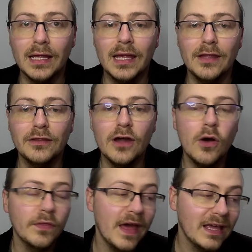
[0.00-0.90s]
So
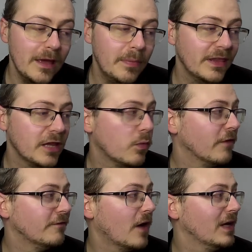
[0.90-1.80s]
they're keeping this one
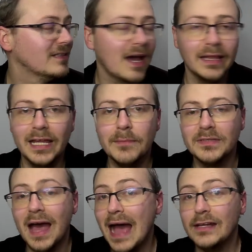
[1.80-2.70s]
very tight-lipped.
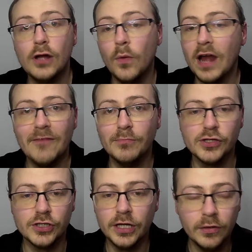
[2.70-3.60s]
I don't have much
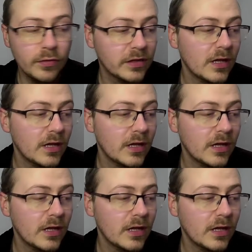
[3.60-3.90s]
news,